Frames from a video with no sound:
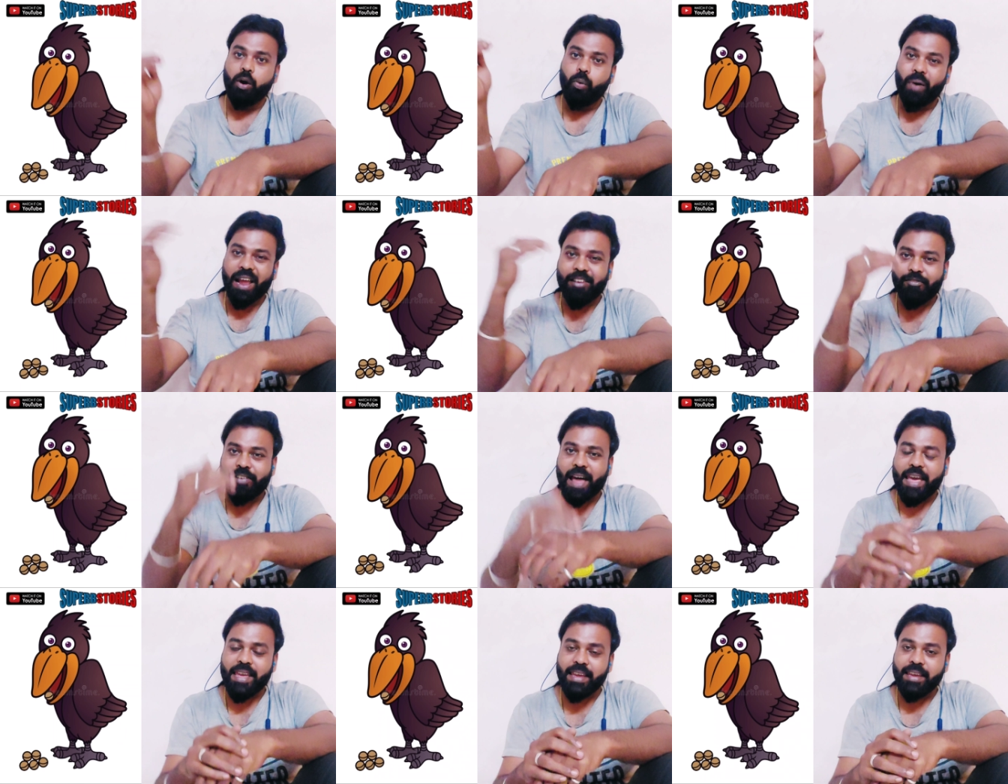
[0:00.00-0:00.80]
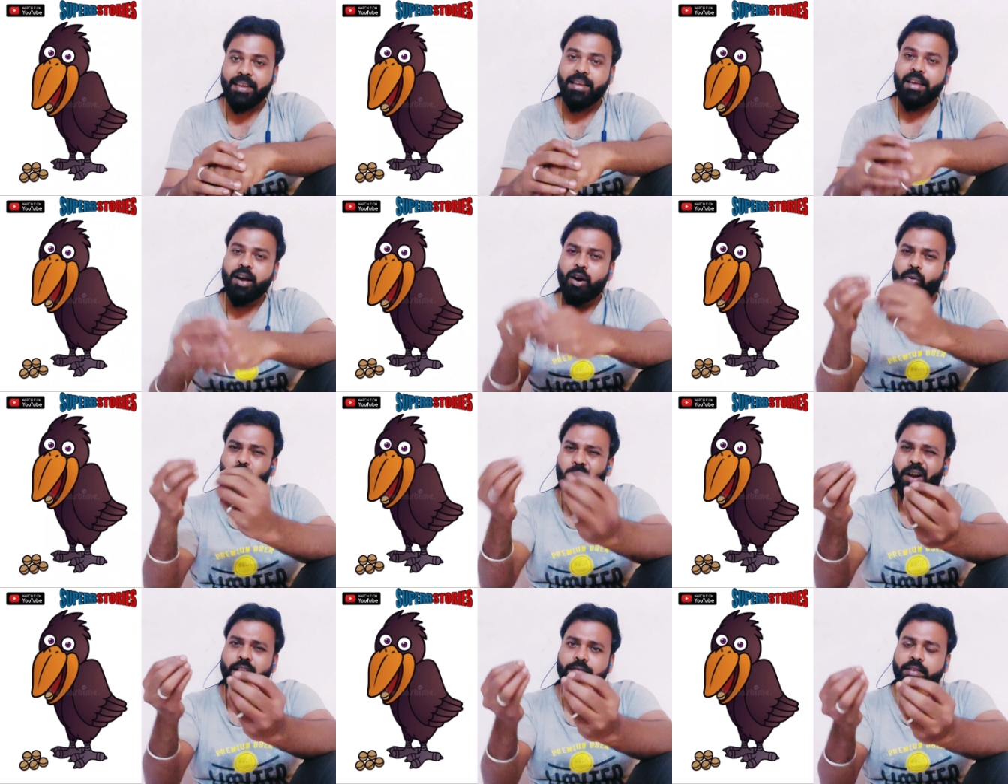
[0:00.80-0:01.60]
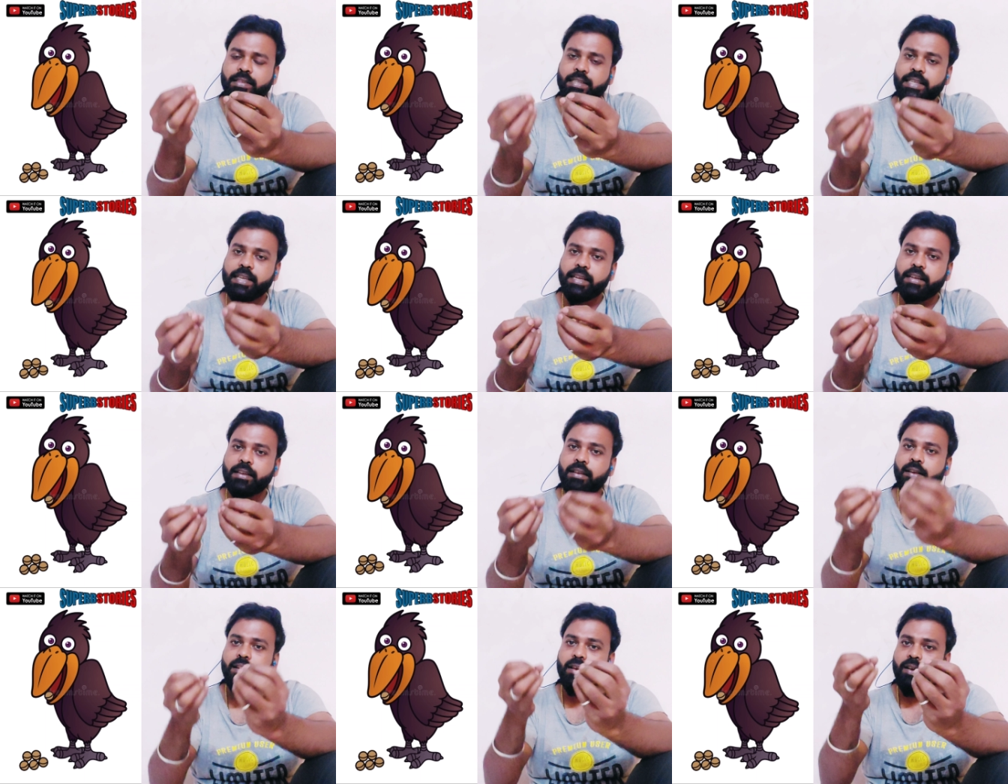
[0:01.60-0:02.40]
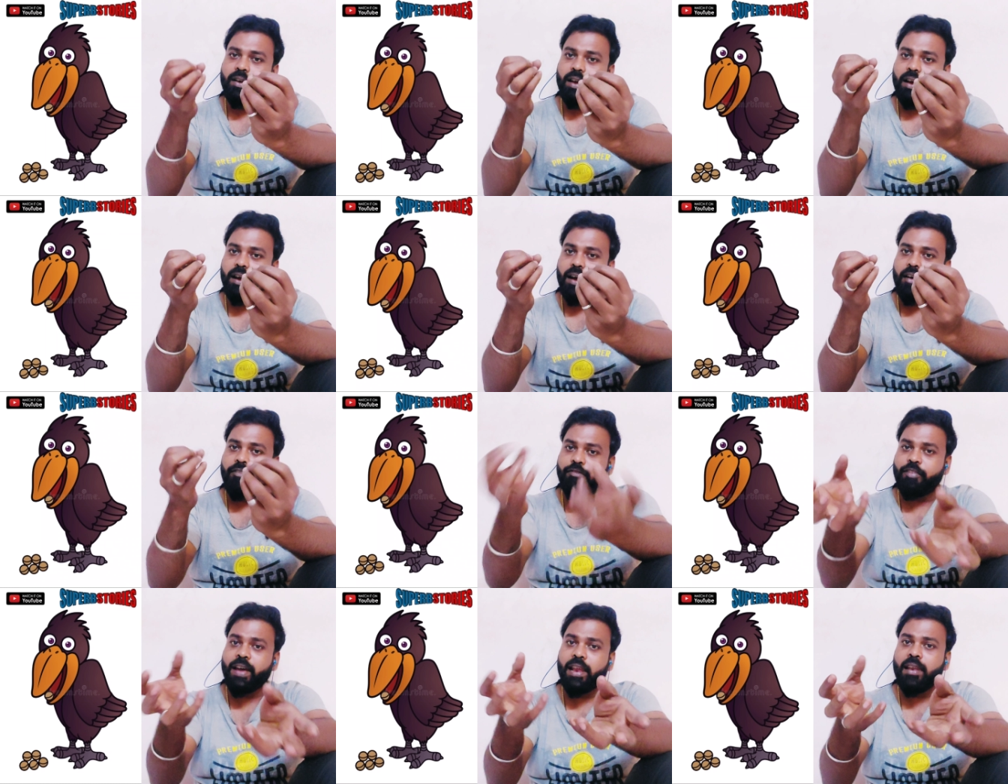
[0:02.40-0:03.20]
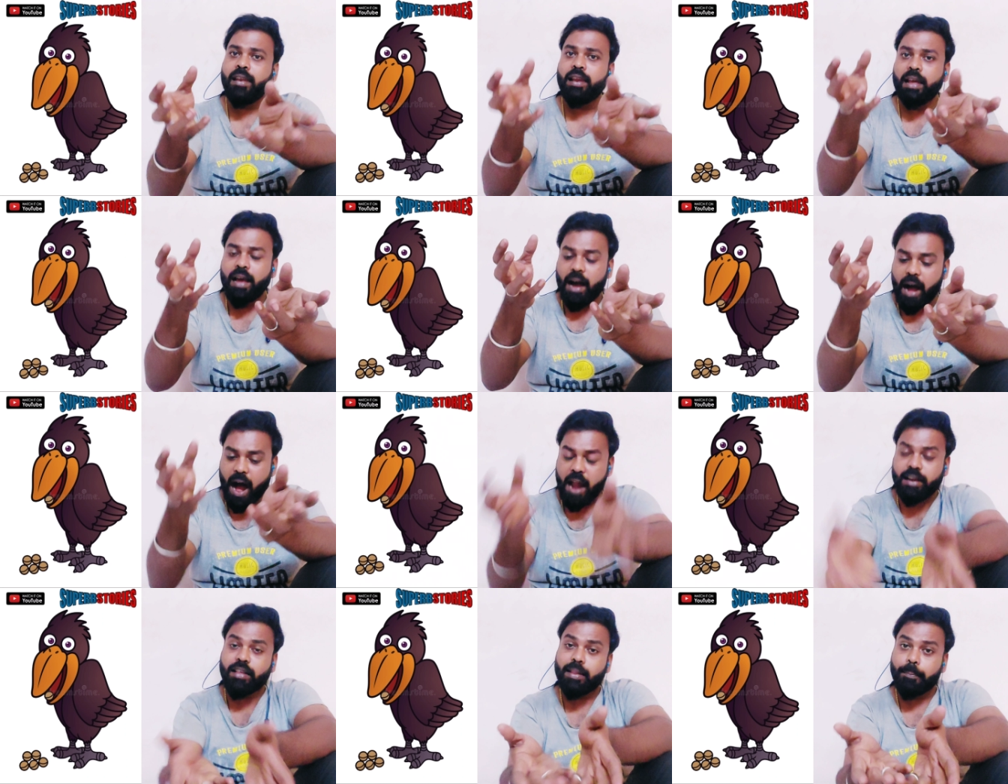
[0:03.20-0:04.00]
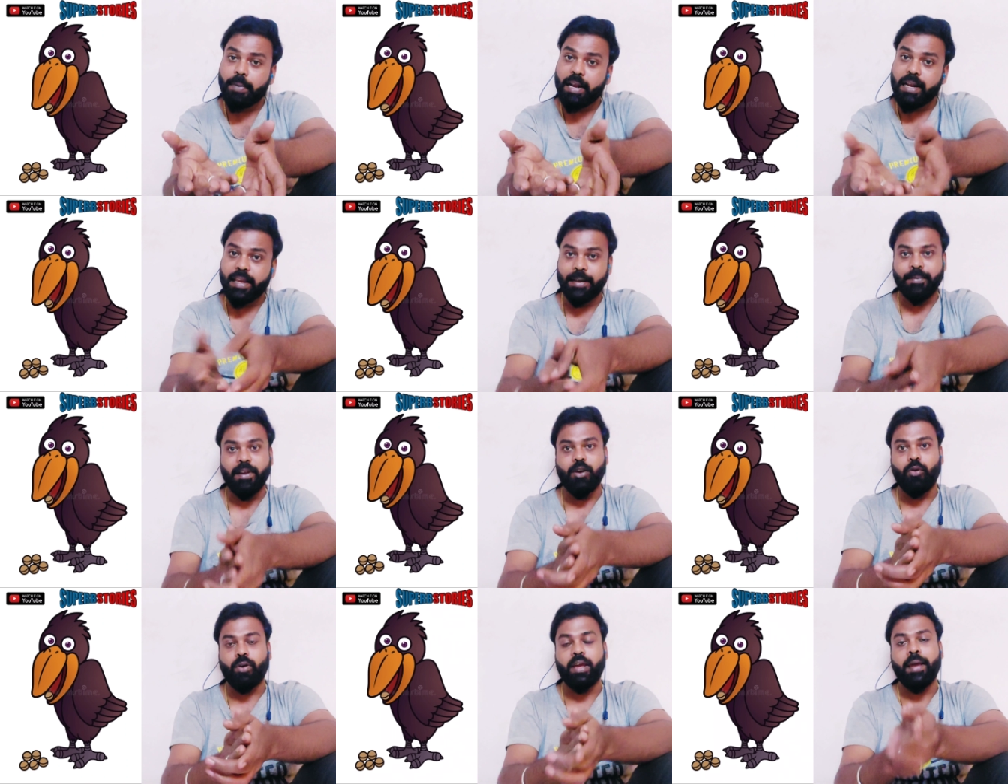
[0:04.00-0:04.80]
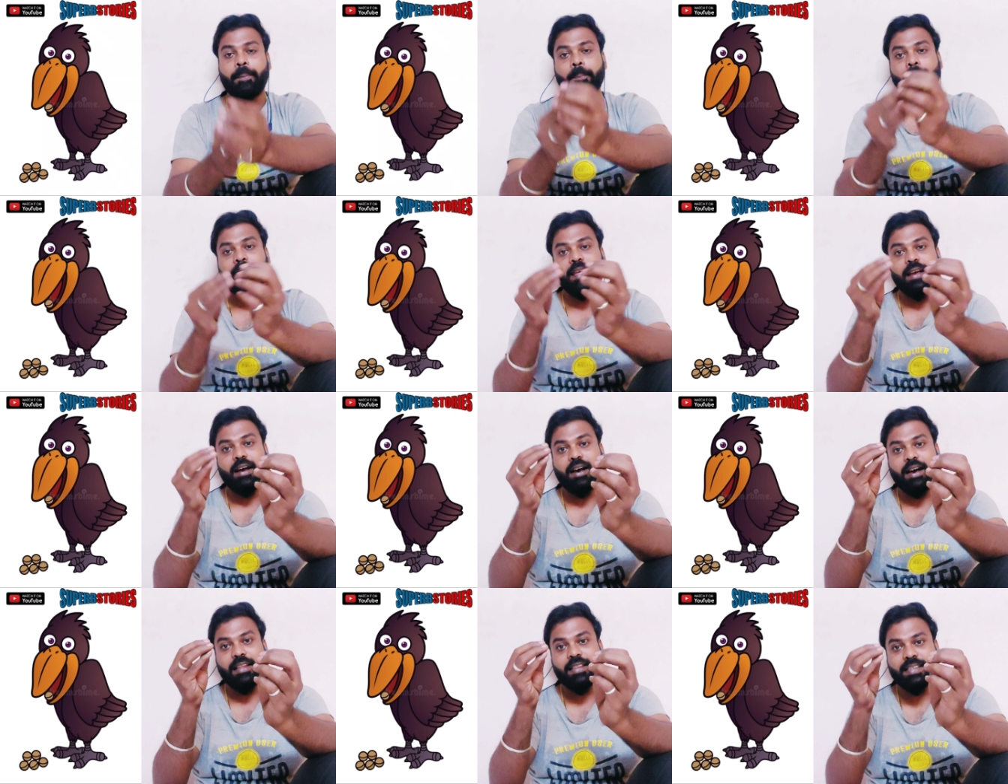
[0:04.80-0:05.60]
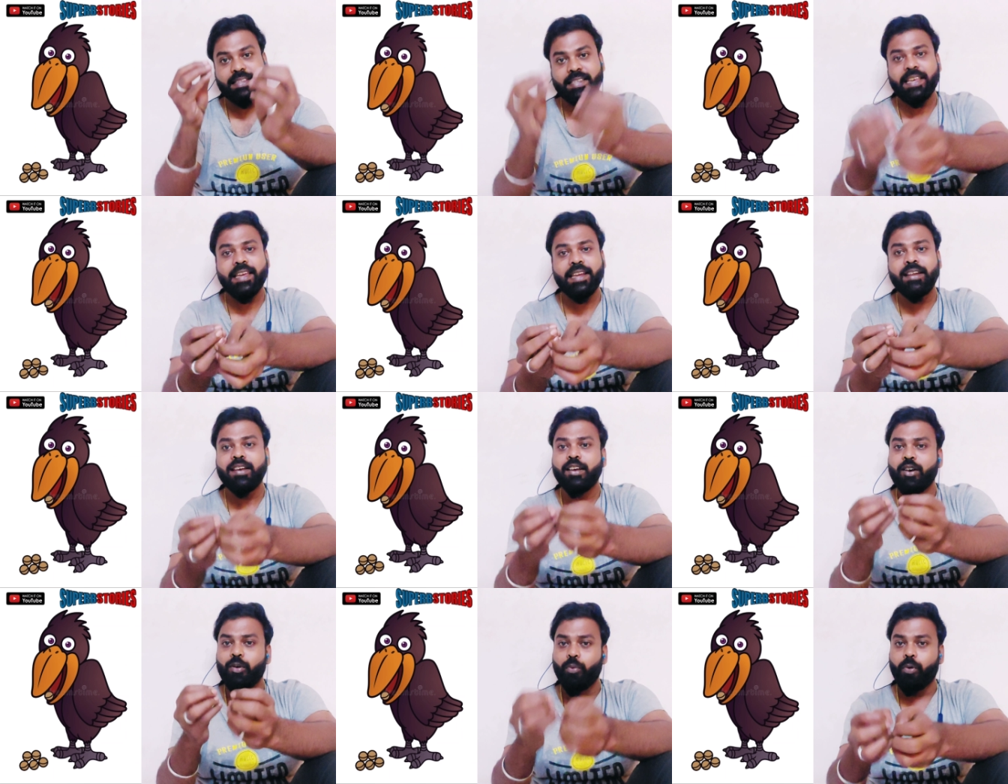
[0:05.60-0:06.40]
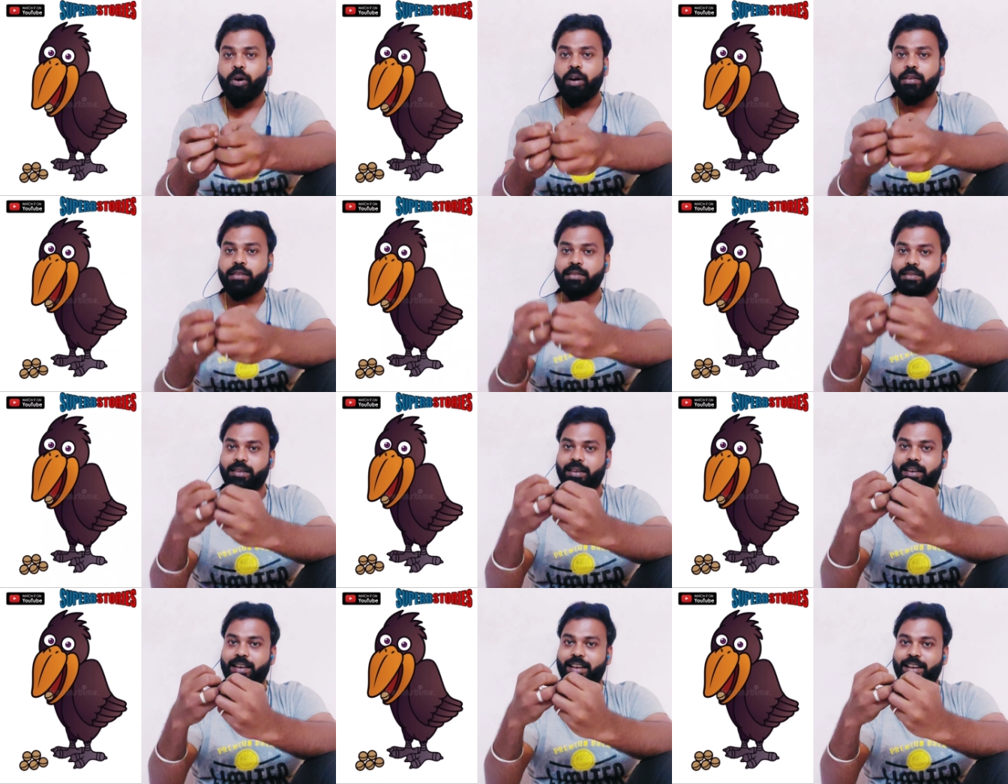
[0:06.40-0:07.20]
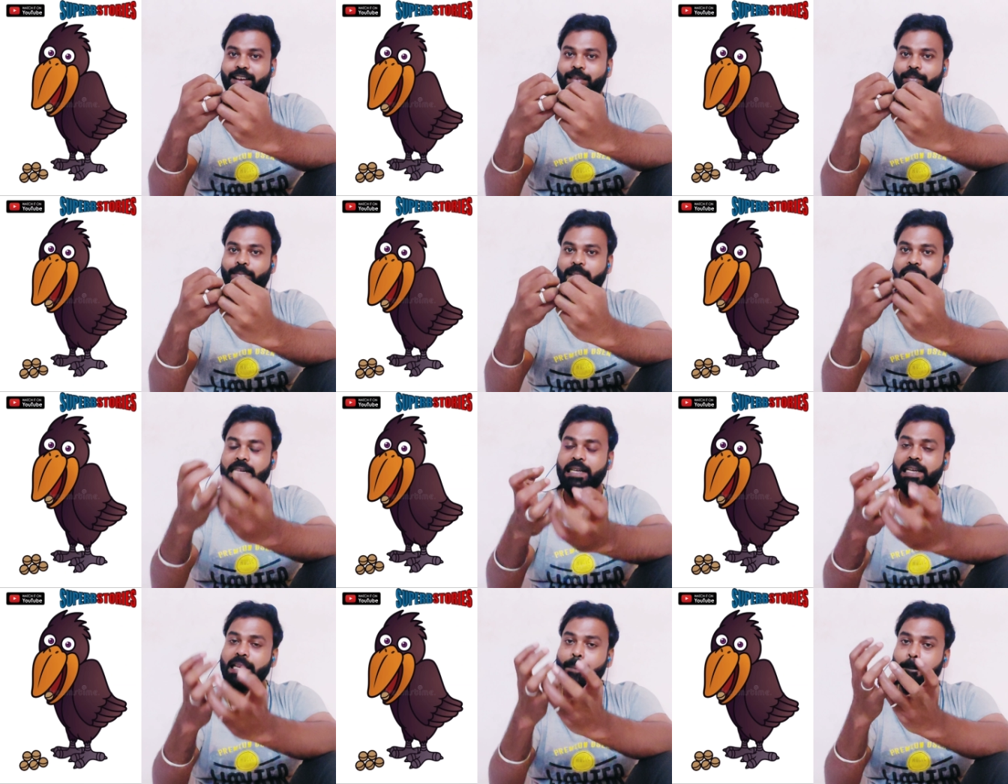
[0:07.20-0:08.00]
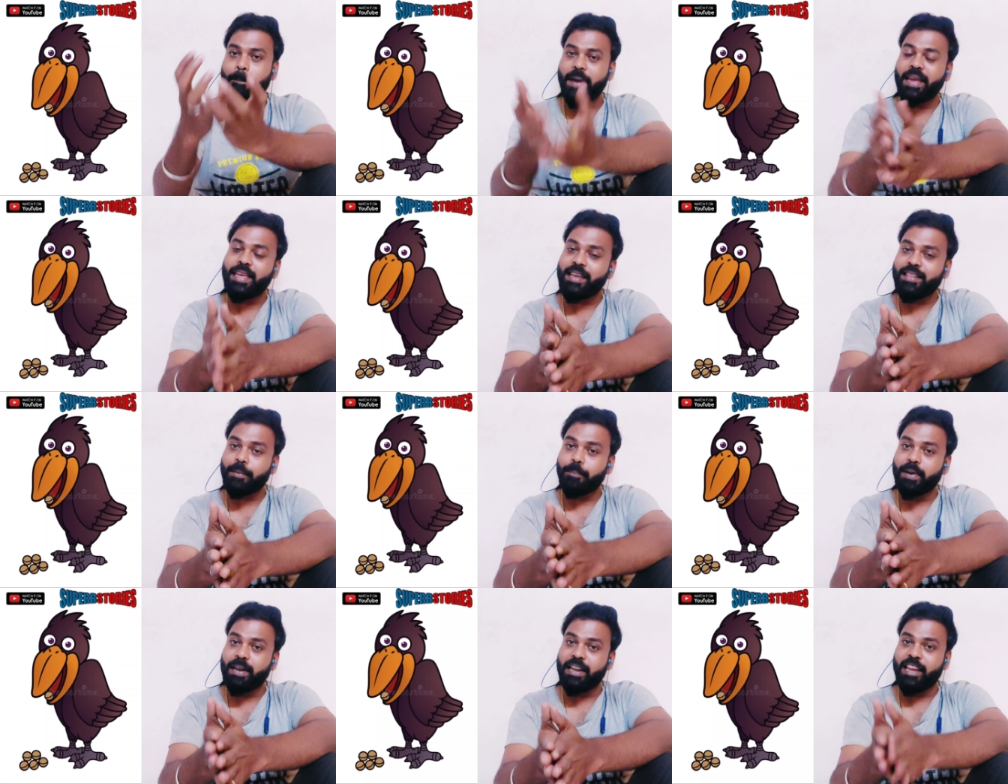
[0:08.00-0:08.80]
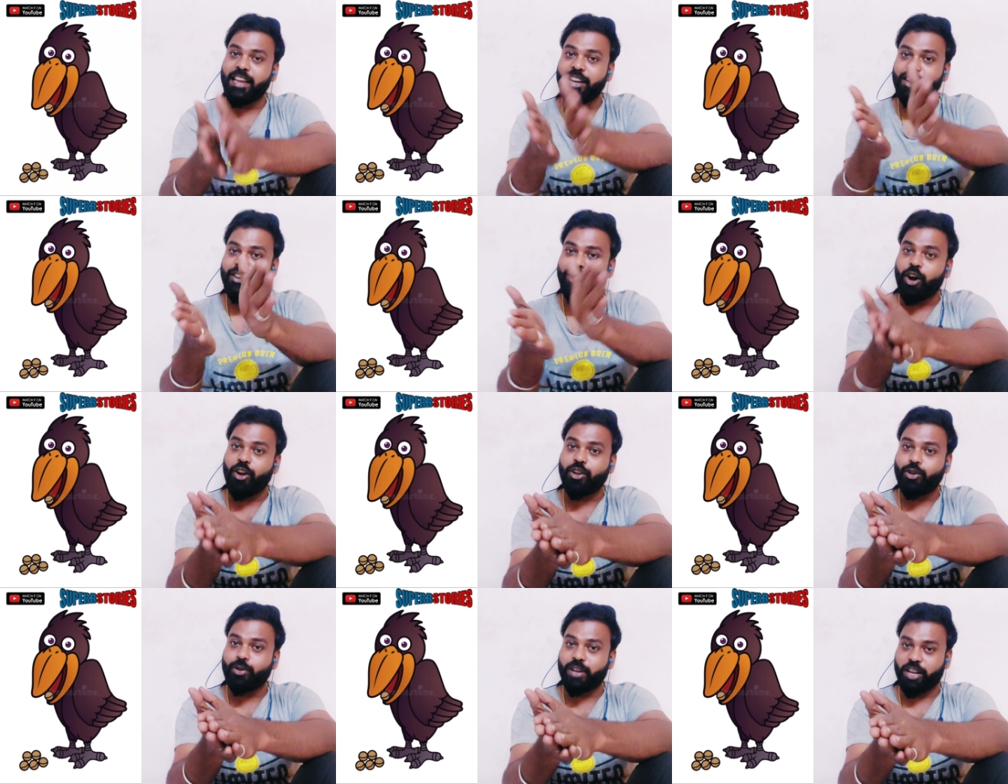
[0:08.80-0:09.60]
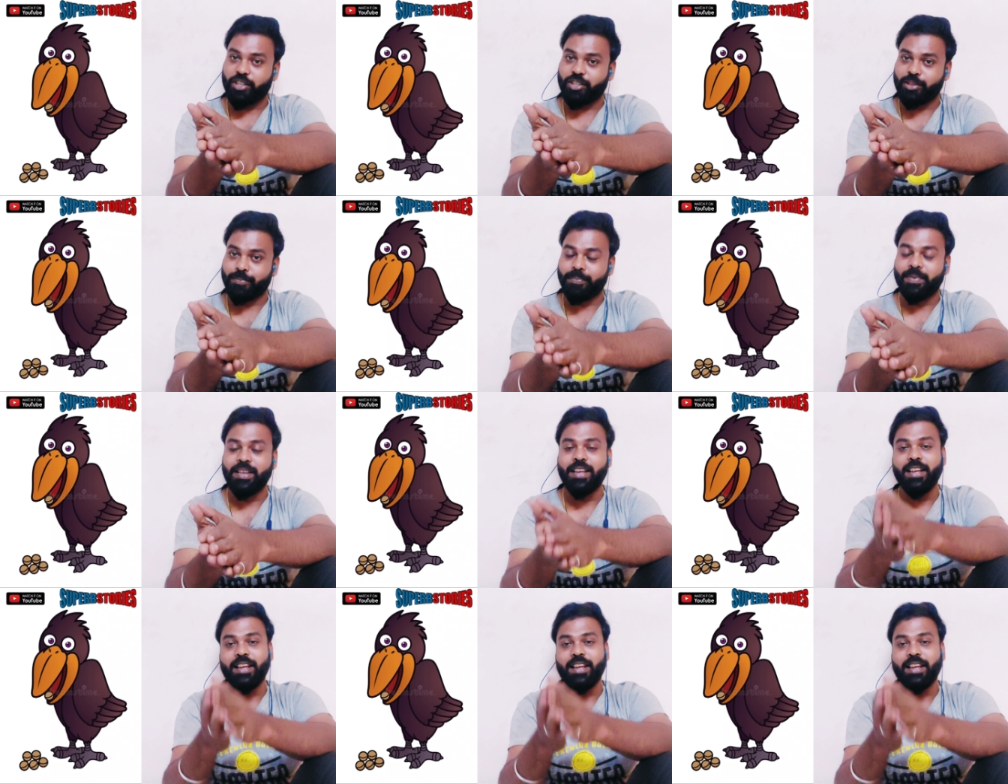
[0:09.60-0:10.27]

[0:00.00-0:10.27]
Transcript: While flying, one of the seed uh, fell under the building, okay? Uh, the seed was uh, literally begging the building not to crush him.